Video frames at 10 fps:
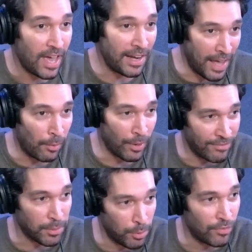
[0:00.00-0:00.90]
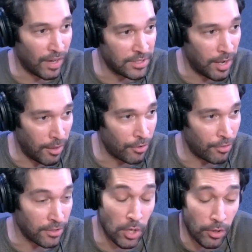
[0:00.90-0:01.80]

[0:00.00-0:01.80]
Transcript: and now we have to move on to other things.